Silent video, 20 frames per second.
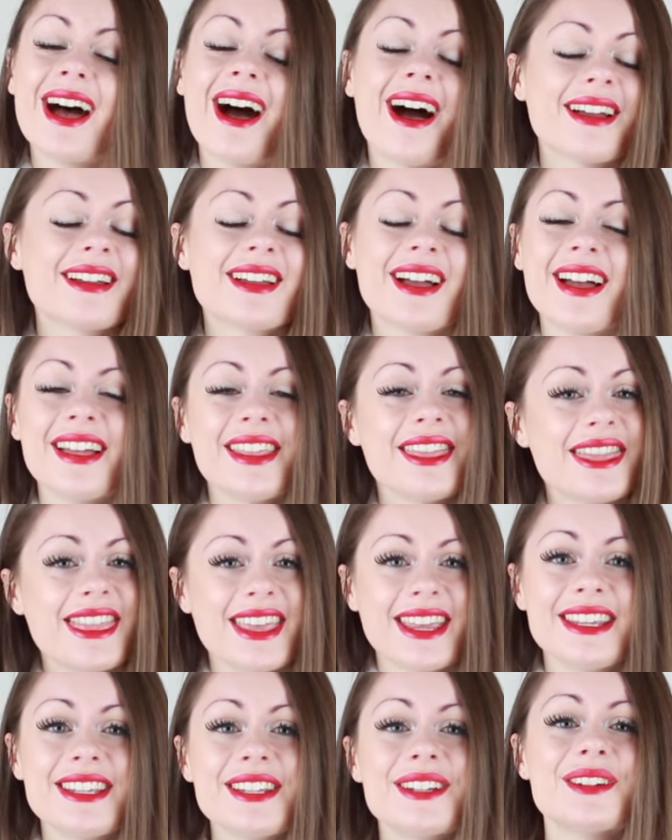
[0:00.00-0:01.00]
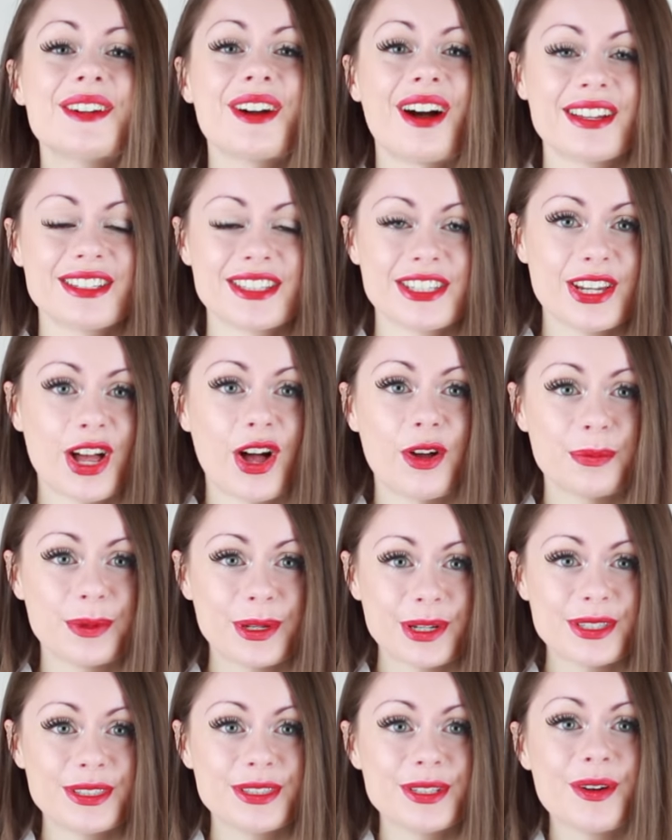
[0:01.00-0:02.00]
I can't thank you guys enough
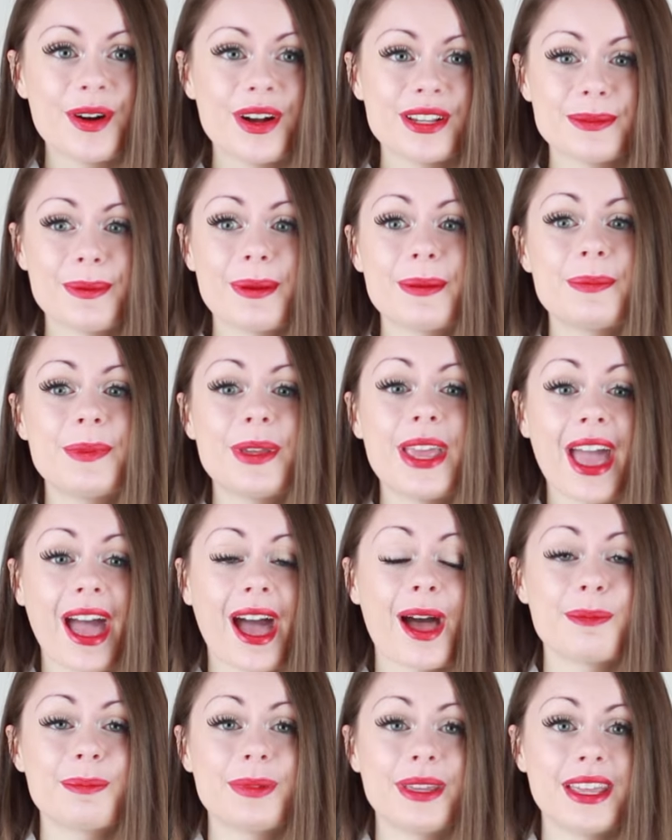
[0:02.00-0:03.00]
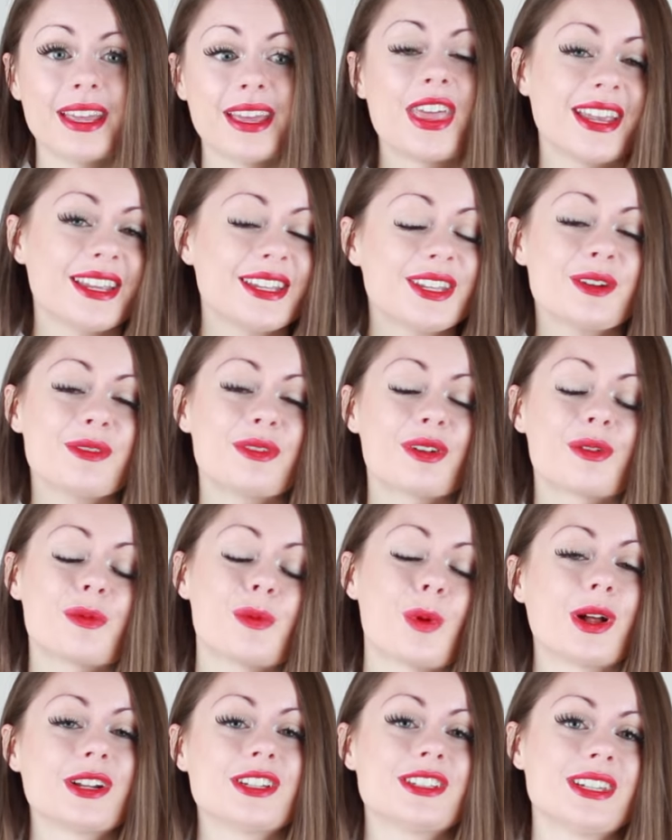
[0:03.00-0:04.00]
because you guys make me happy. Thank you for
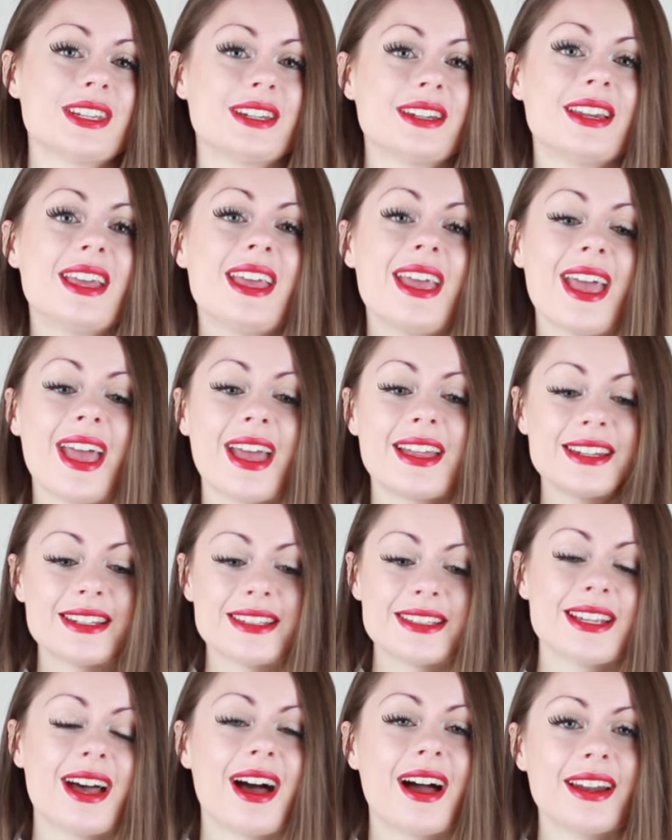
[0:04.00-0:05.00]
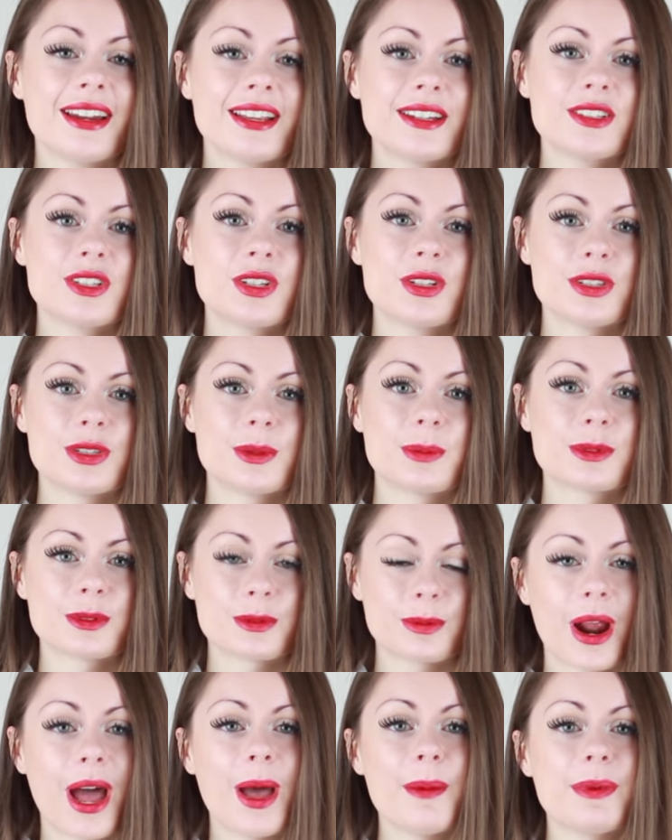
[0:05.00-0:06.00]
watching and deciding to
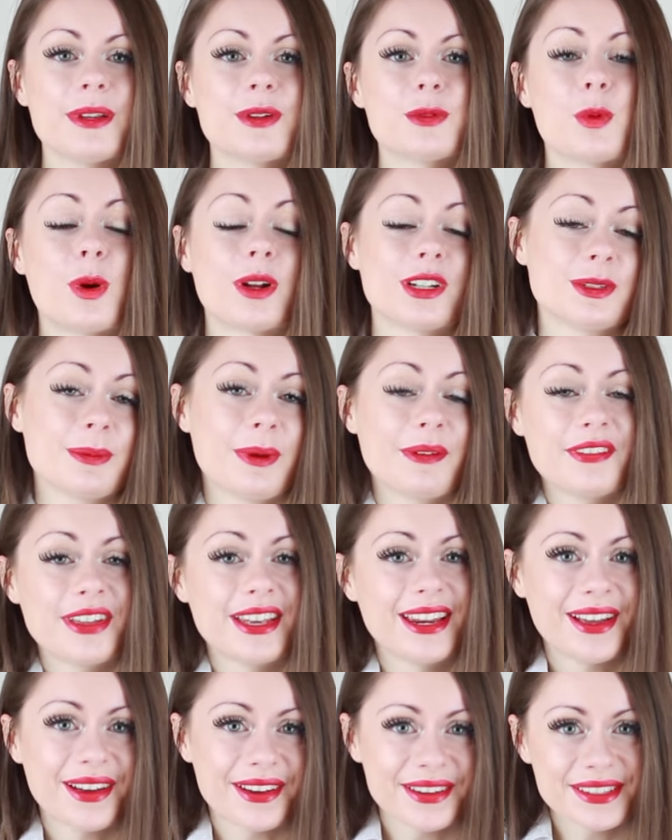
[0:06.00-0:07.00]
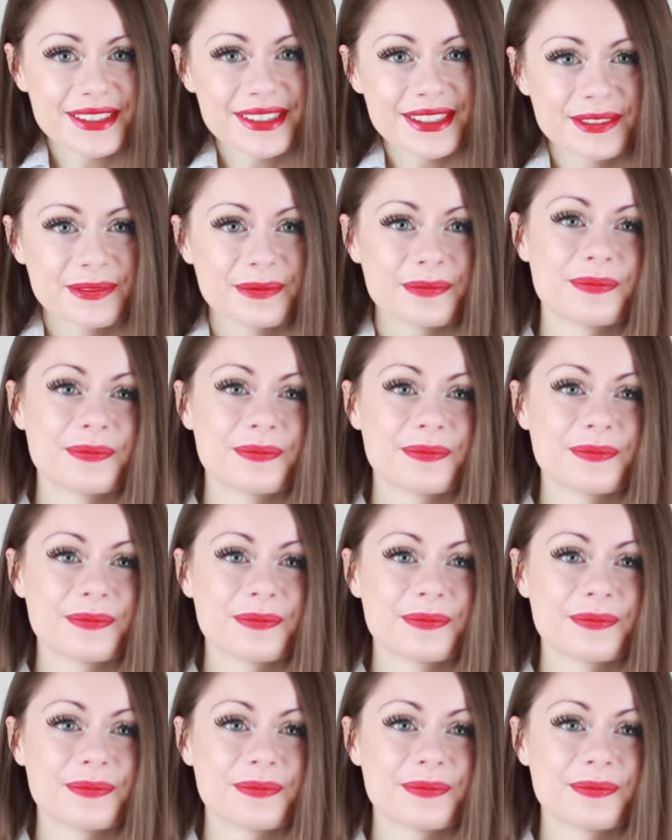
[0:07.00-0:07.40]
subscribe and watch my videos.